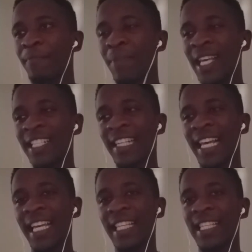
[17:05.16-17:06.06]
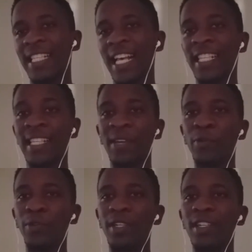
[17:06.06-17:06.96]
bass lines as they
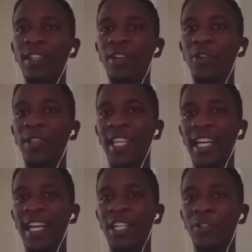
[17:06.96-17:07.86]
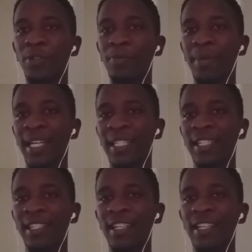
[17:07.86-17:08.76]
would on their actual part
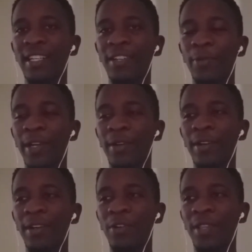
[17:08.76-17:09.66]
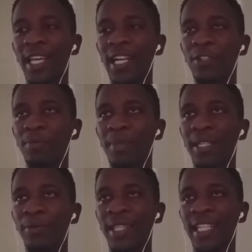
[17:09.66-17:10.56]
where uh, on the actual
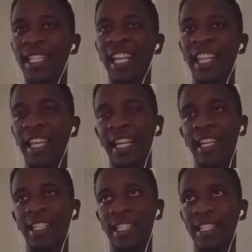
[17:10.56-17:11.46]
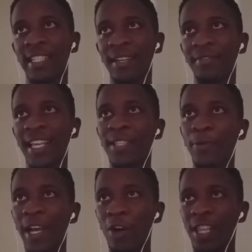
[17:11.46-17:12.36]
part when they're singing their lyrics and stuff that's
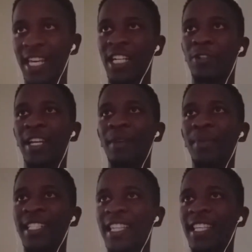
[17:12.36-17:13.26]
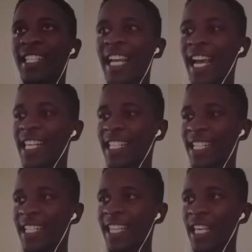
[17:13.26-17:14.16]
where all the action happens and these guys are
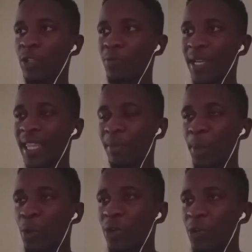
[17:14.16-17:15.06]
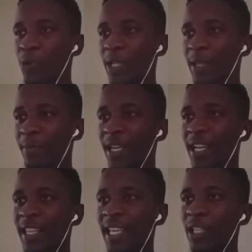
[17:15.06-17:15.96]
just there to make them look good the,
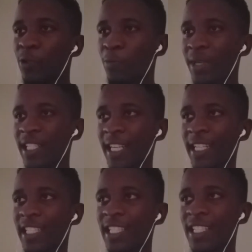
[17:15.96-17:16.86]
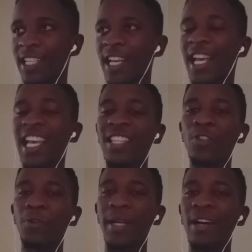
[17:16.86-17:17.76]
the instrumentalists and
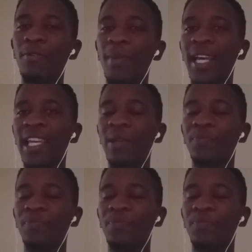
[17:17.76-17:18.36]
so now my